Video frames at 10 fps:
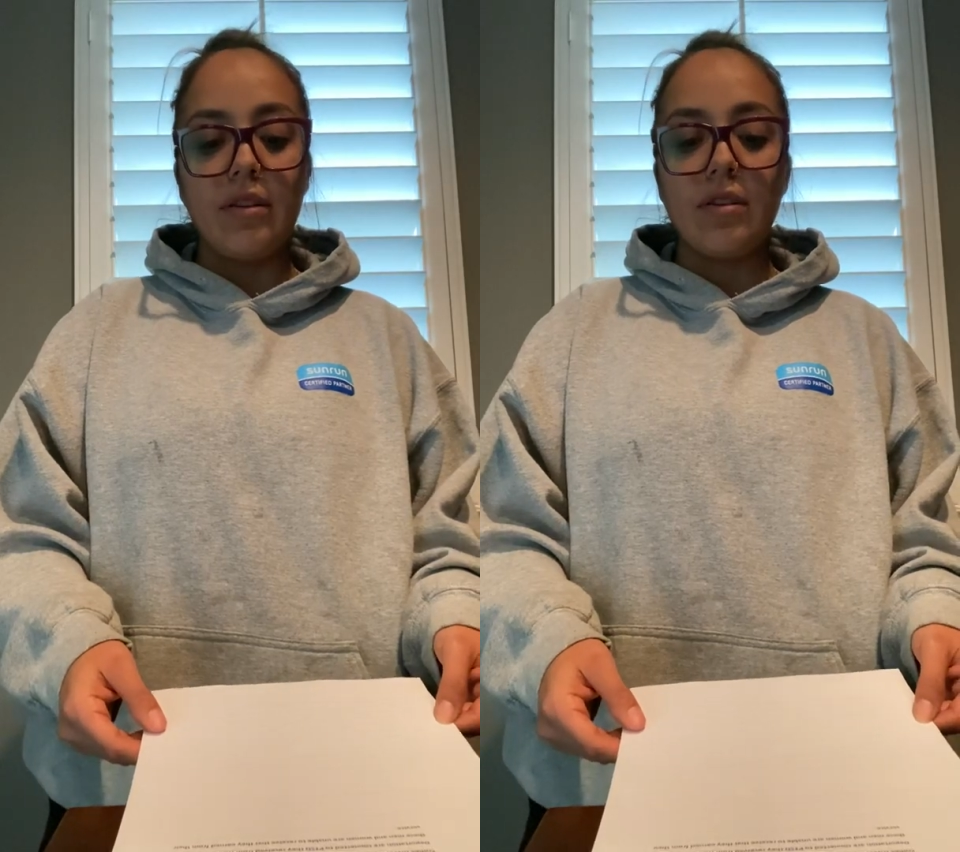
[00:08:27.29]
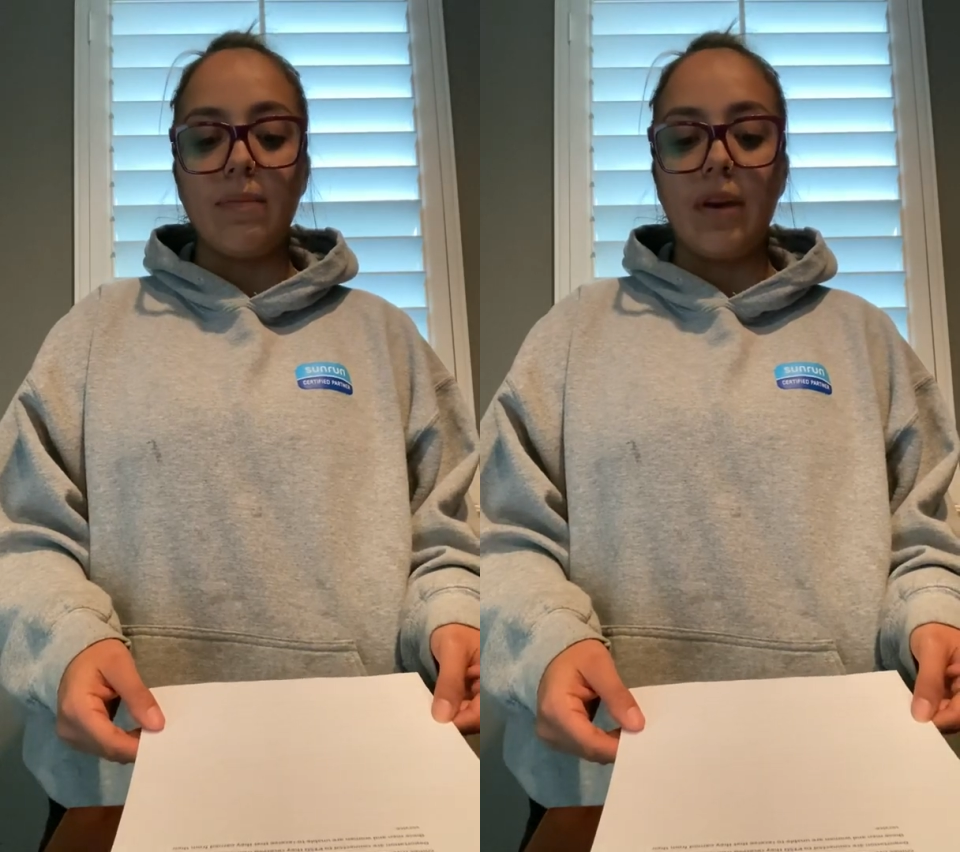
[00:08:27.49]

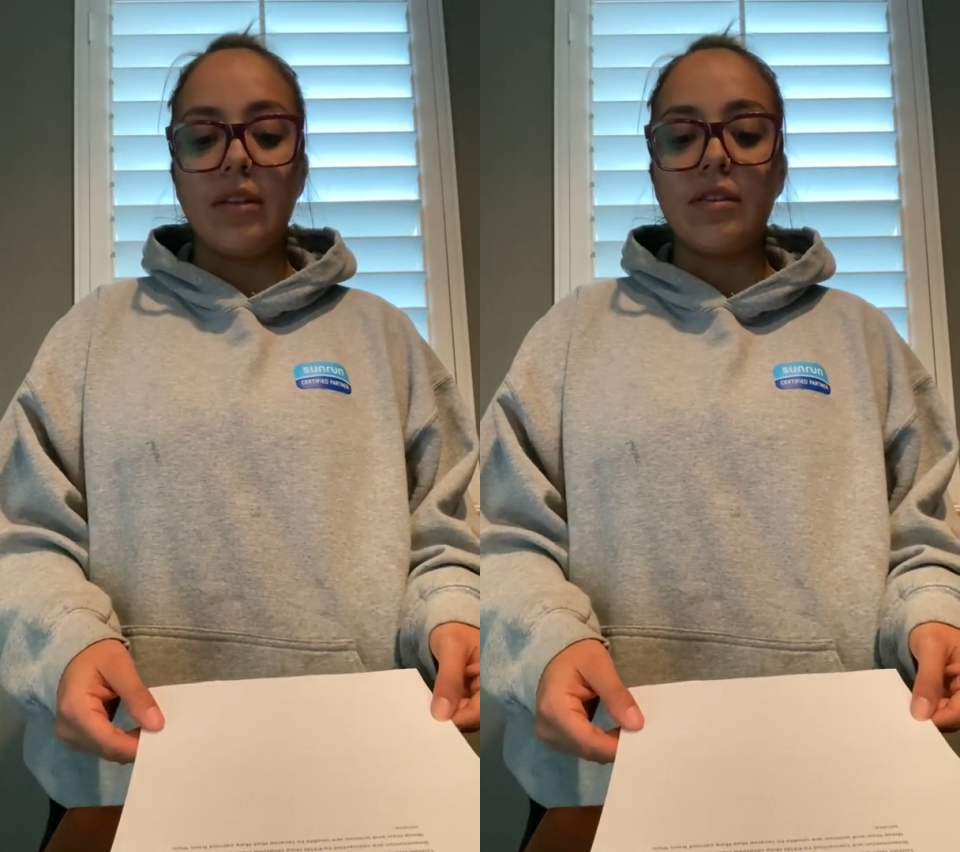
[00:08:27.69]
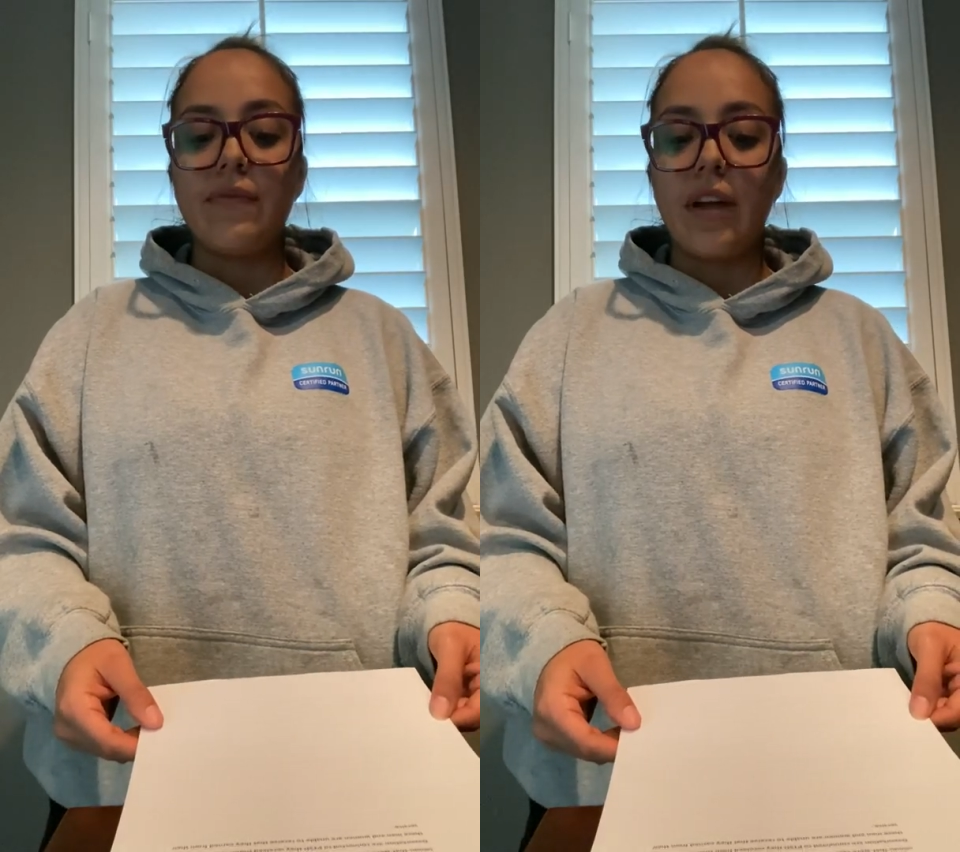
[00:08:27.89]
to make
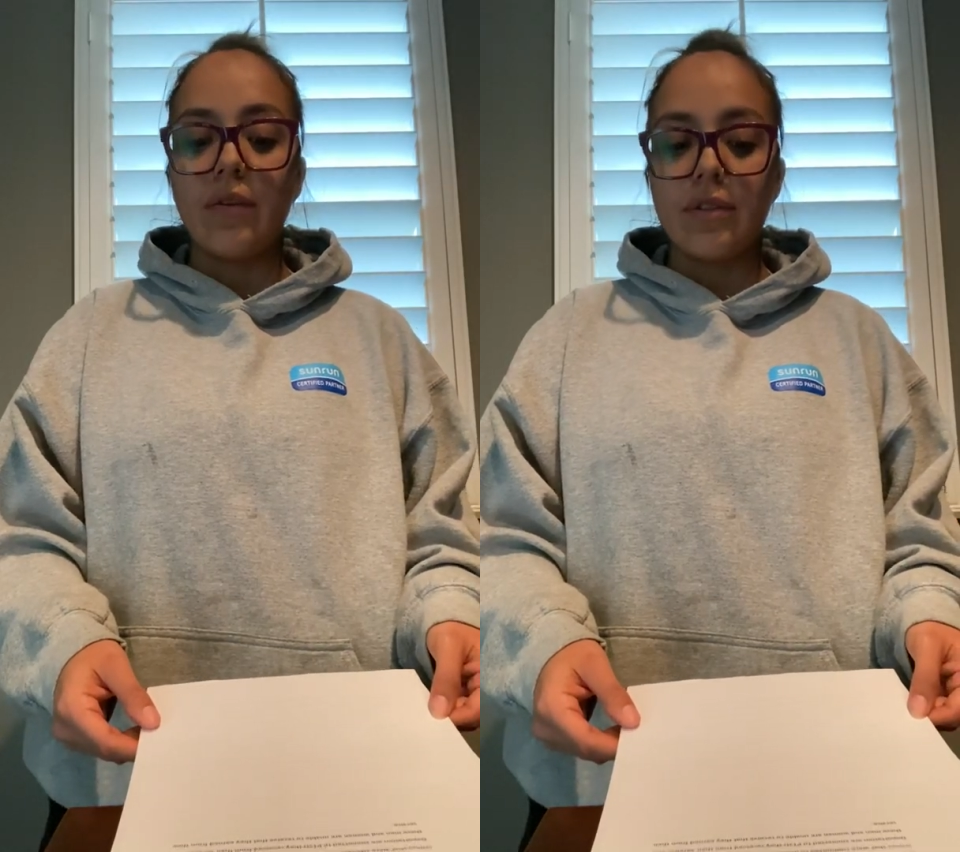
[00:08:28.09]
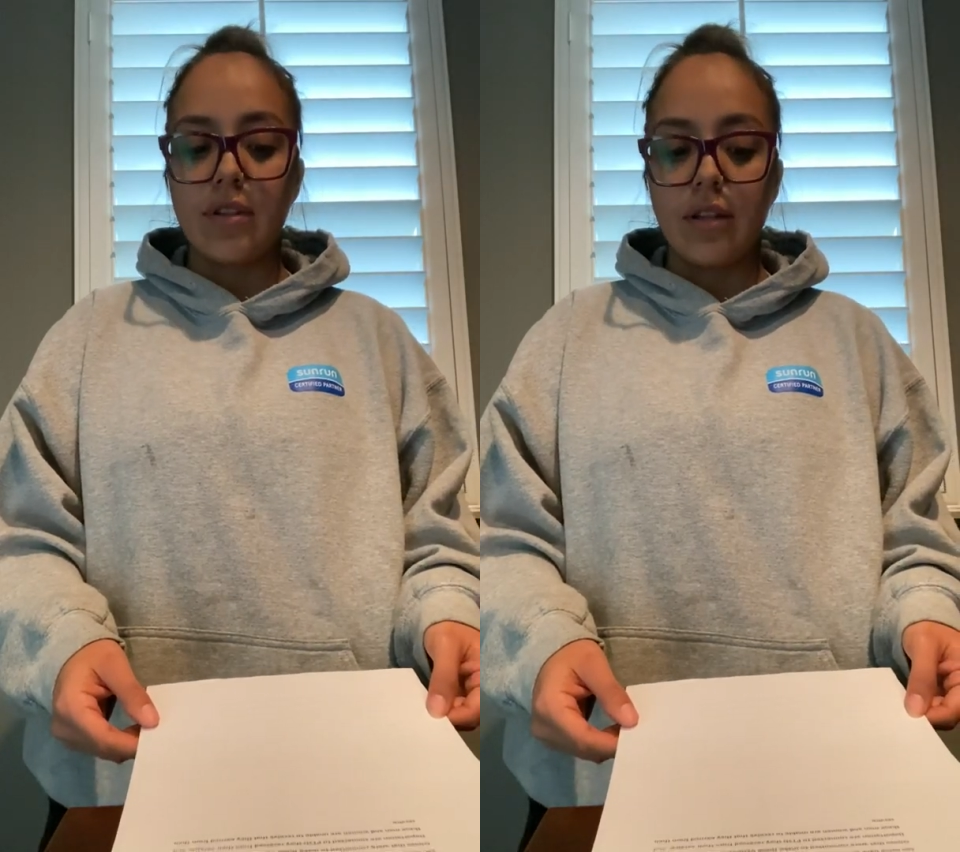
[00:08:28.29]
these
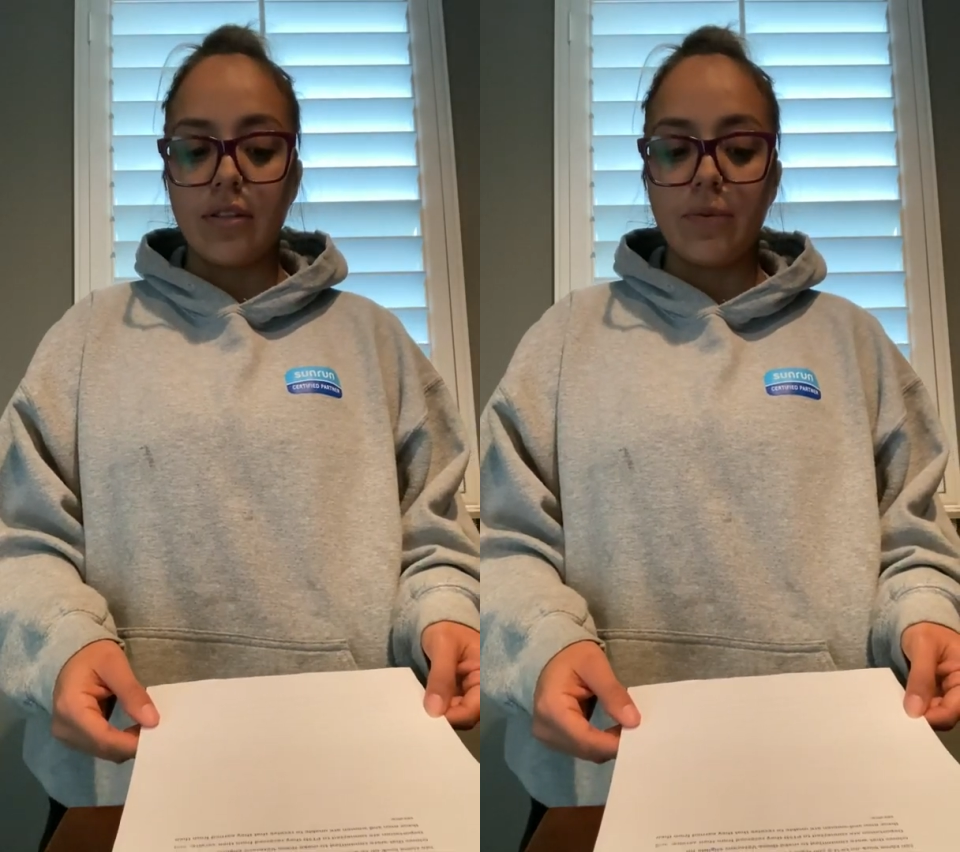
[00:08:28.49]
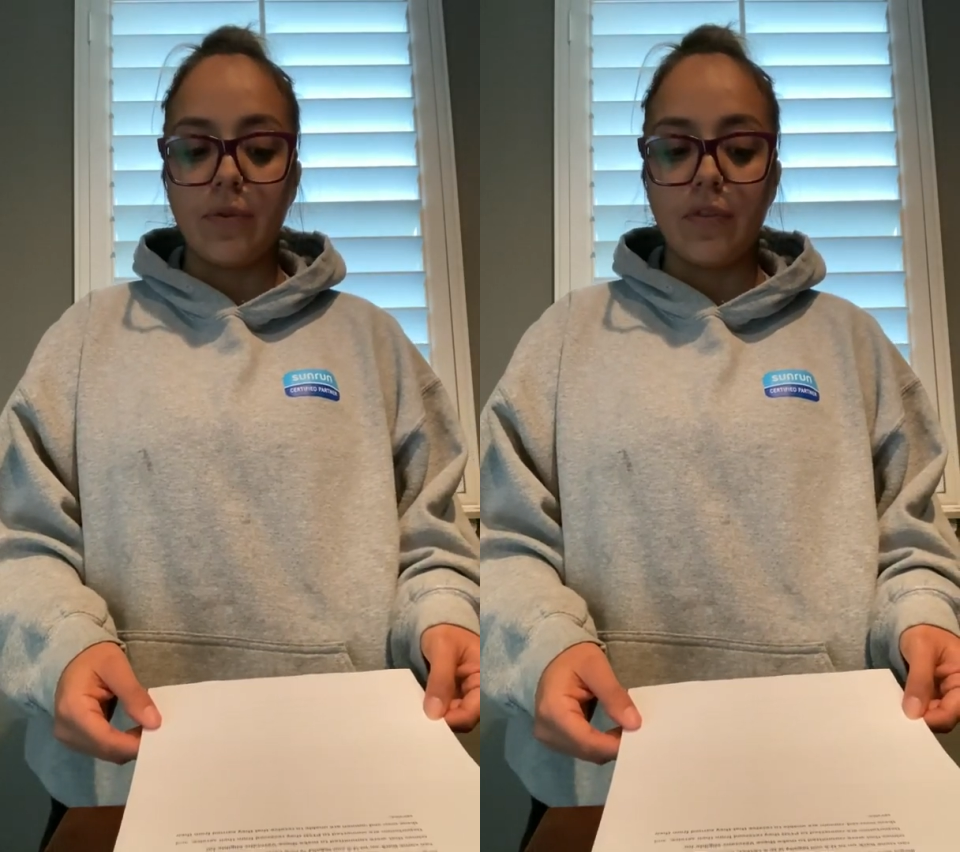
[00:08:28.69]
veterans
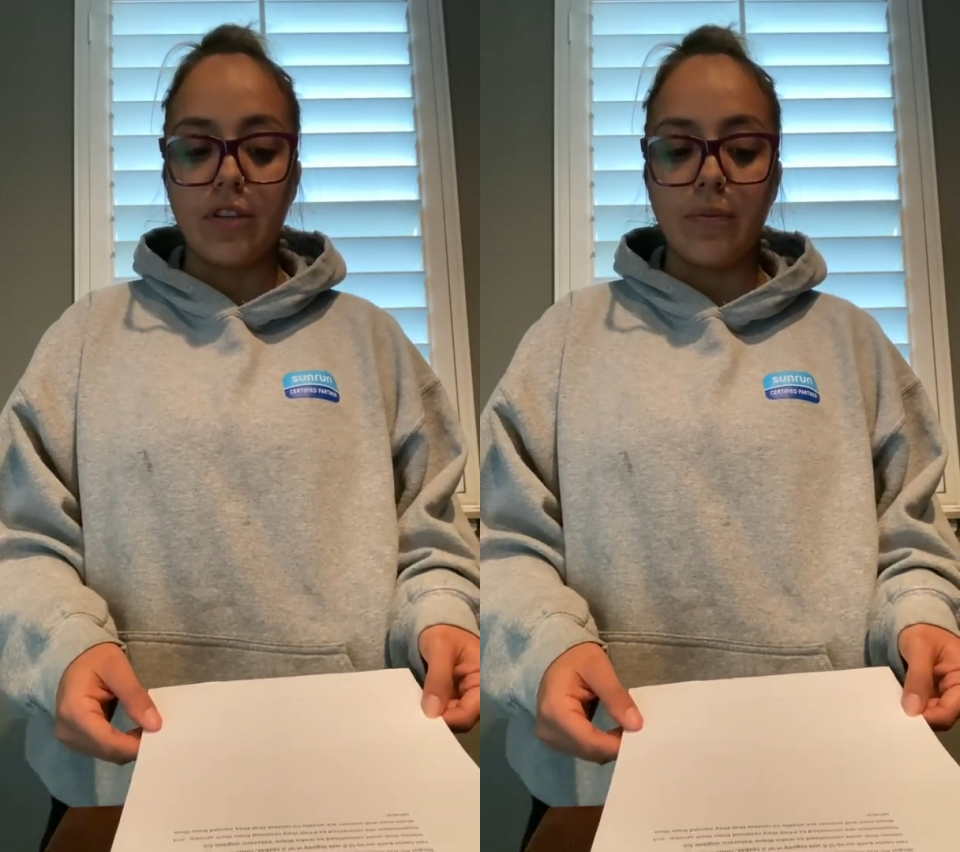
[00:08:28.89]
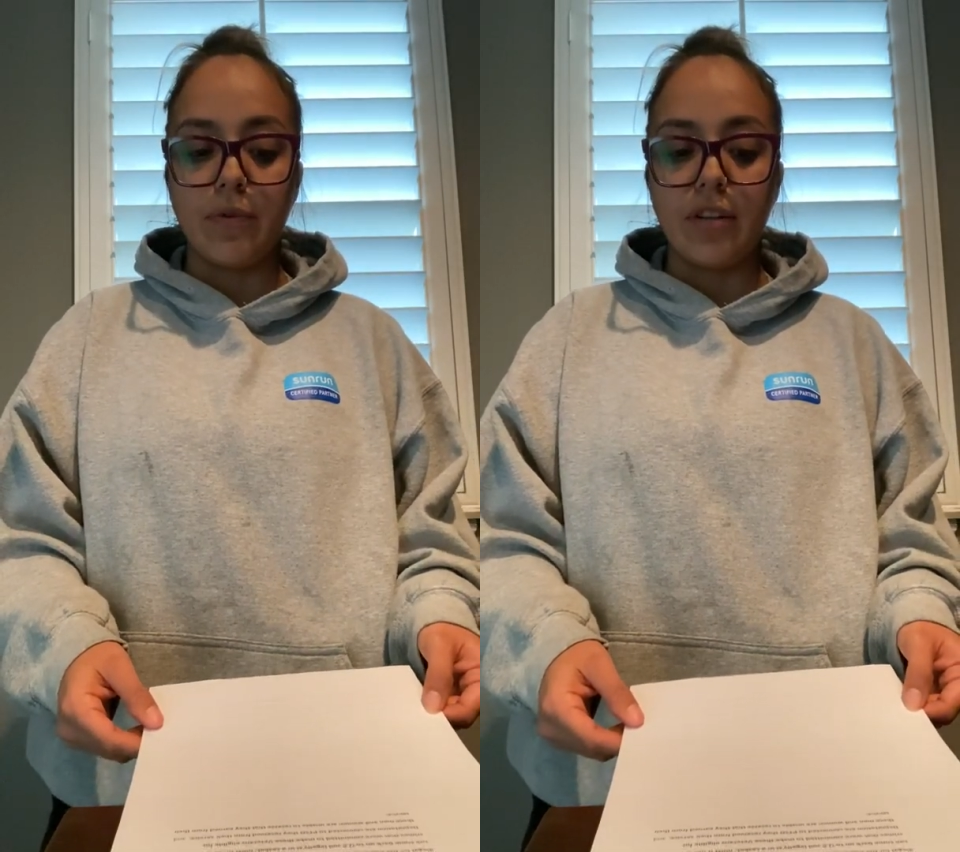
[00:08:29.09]
eligible for
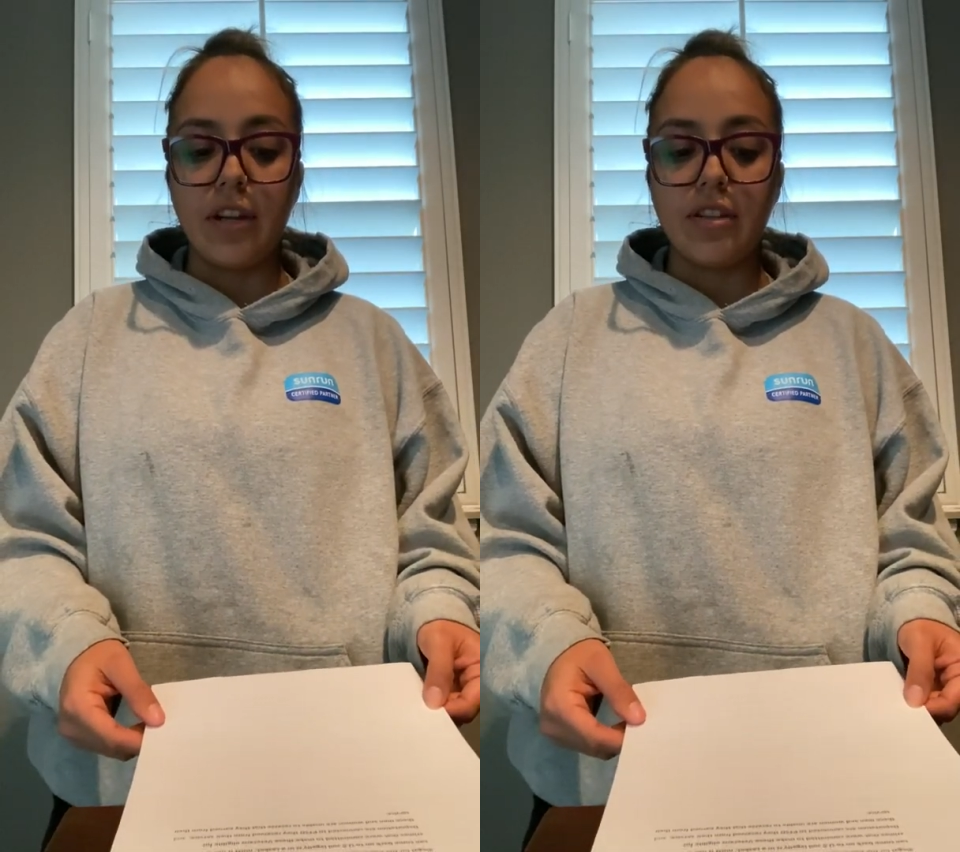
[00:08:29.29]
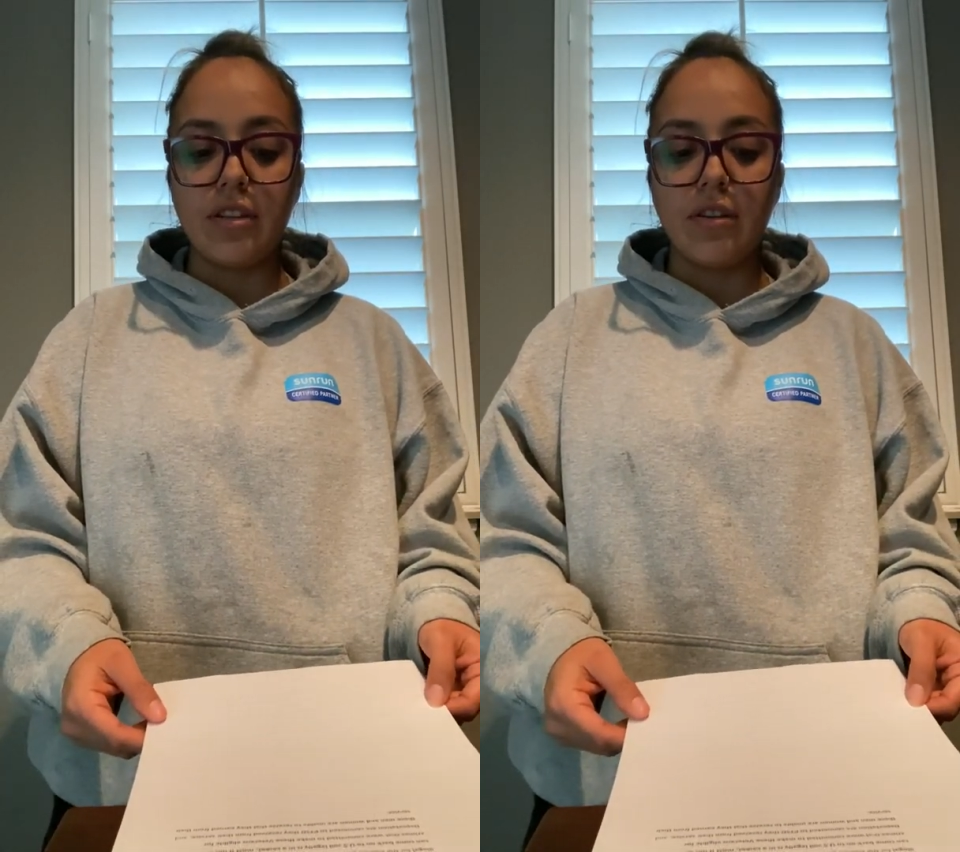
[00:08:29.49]
deportation